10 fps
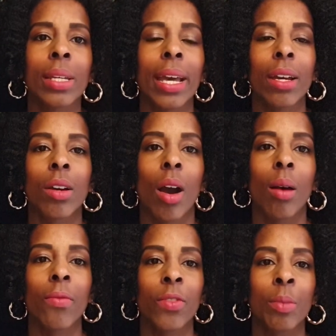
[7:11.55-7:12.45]
get
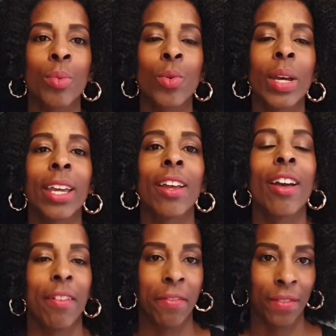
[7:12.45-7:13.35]
comfortable in
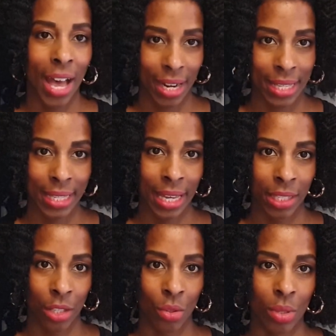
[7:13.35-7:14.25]

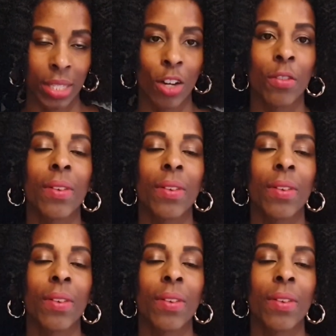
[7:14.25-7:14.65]
validating yourself.